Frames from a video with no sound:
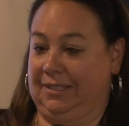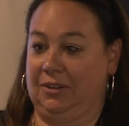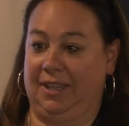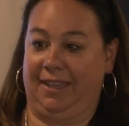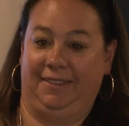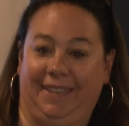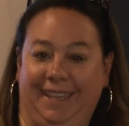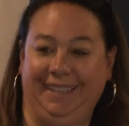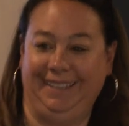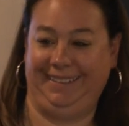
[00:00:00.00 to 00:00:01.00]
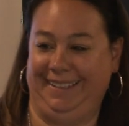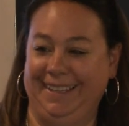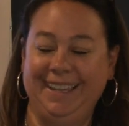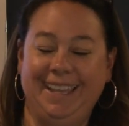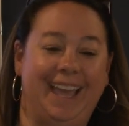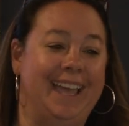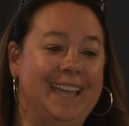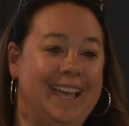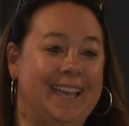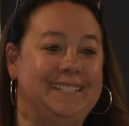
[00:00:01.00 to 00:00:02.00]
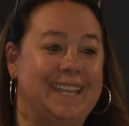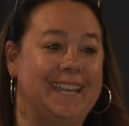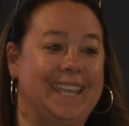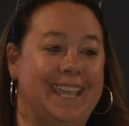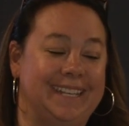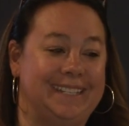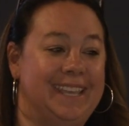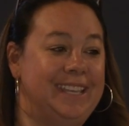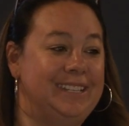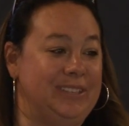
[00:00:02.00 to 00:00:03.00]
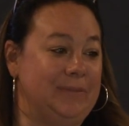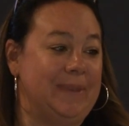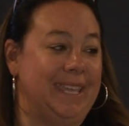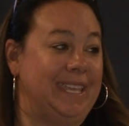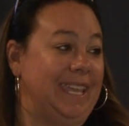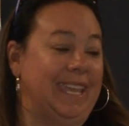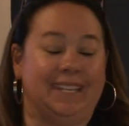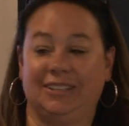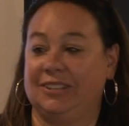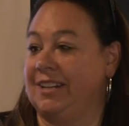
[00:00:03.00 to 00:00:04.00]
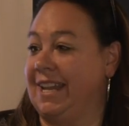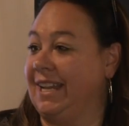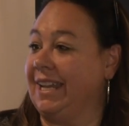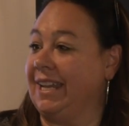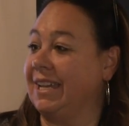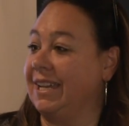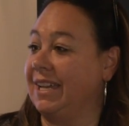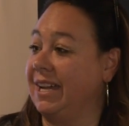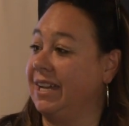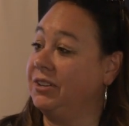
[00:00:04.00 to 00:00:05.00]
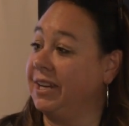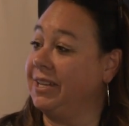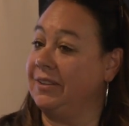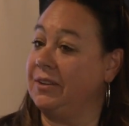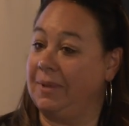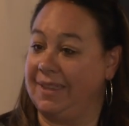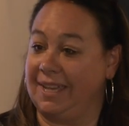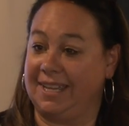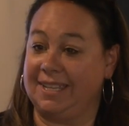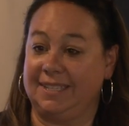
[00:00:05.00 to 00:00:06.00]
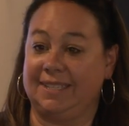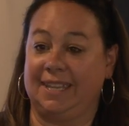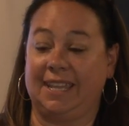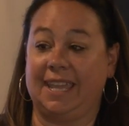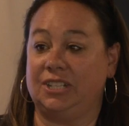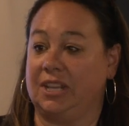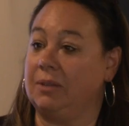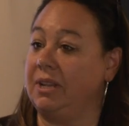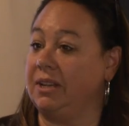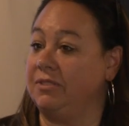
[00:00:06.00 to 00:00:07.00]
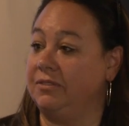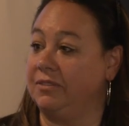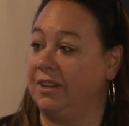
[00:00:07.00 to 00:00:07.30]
Okay. I dedicated to making and creating a curriculum that is engaging and meaningful for